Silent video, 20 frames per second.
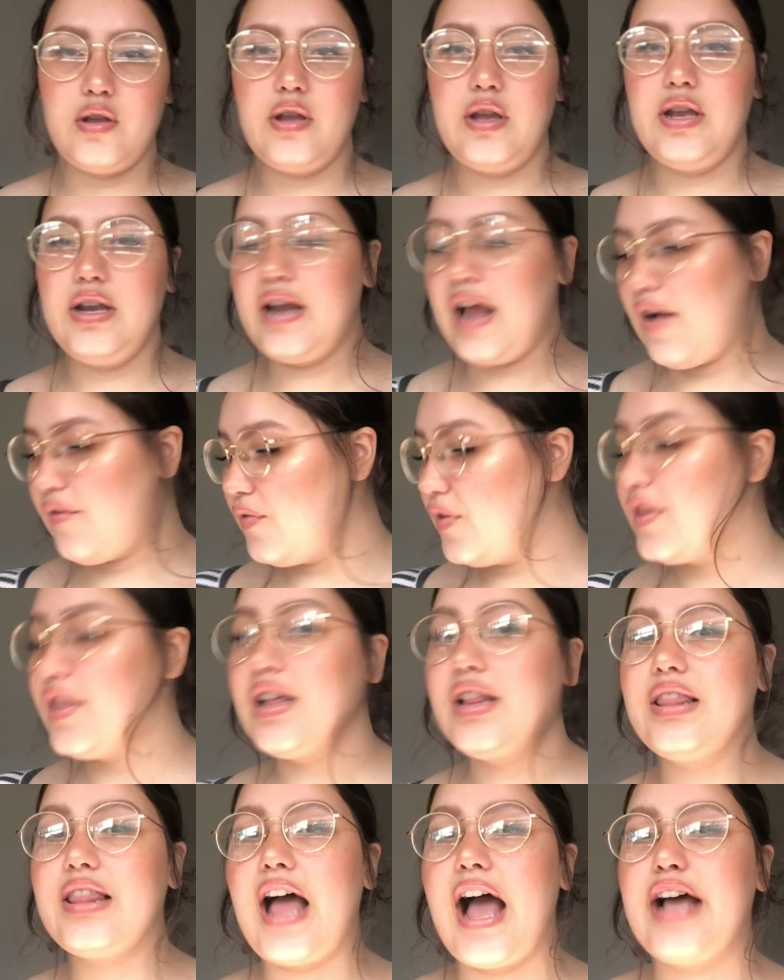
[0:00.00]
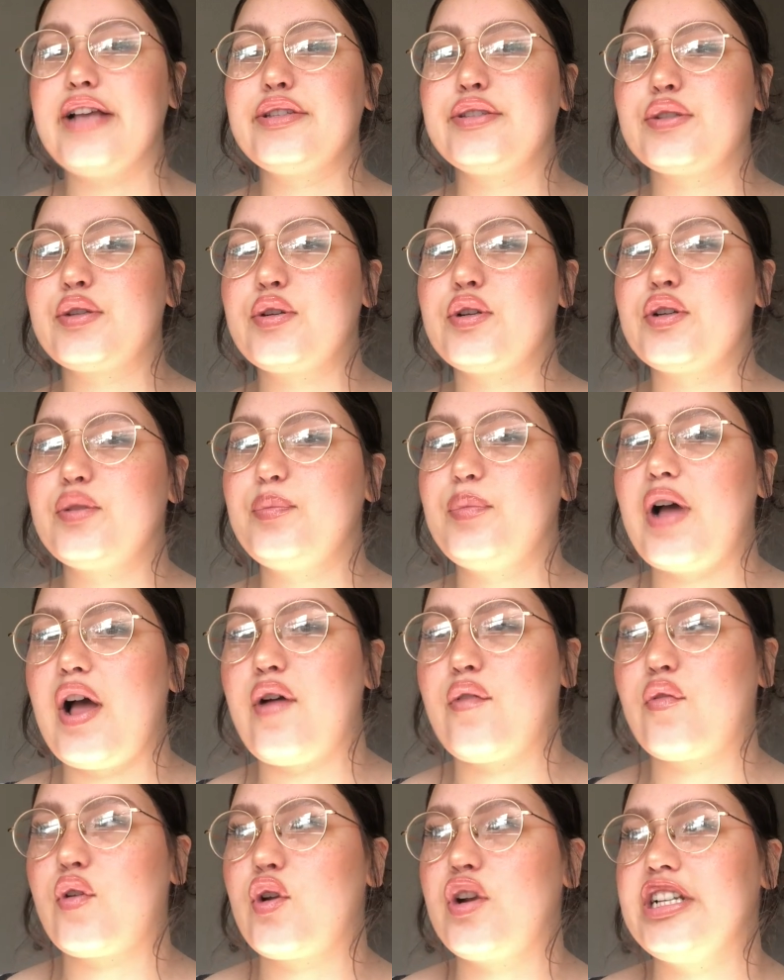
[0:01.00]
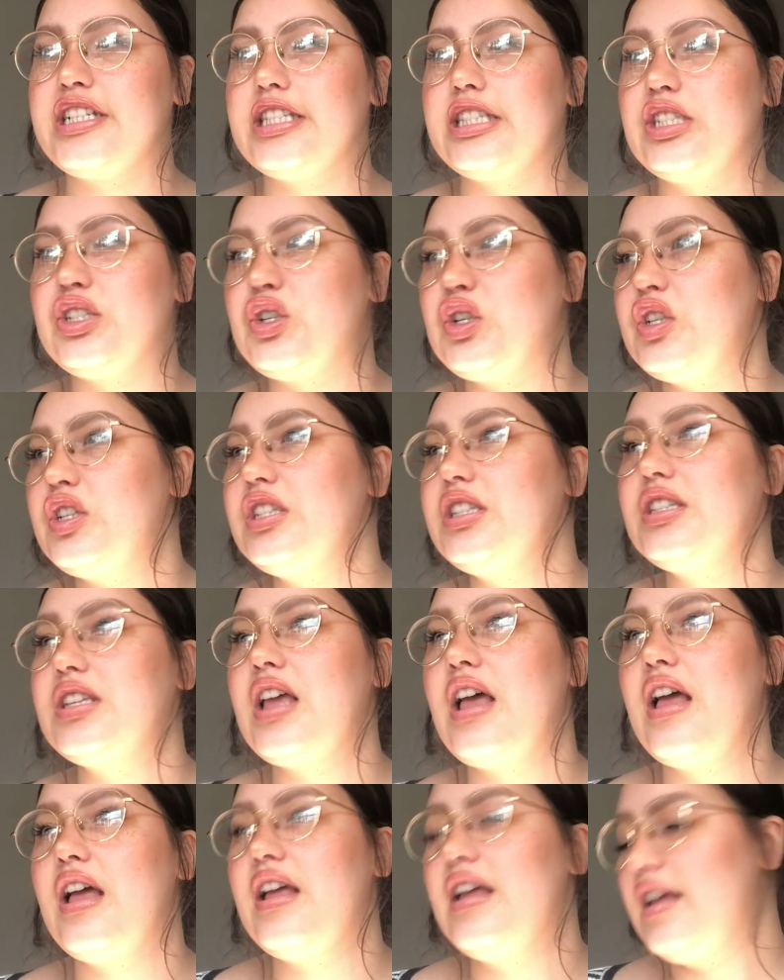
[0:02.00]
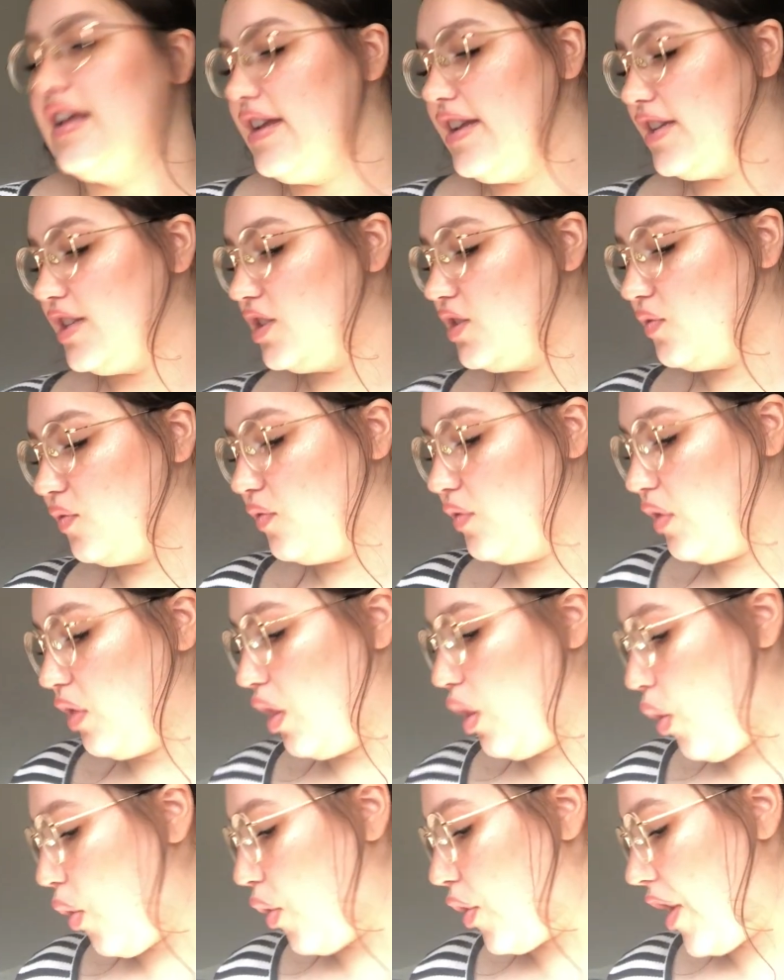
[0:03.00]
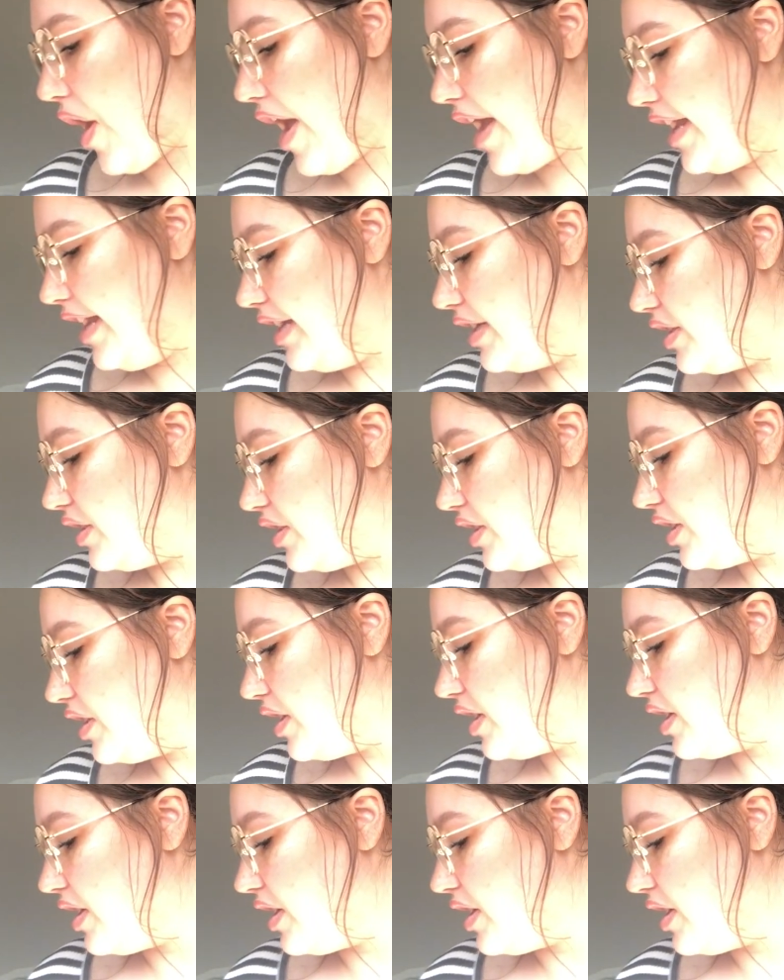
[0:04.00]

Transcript: And now for the last group of crystals is fluorite.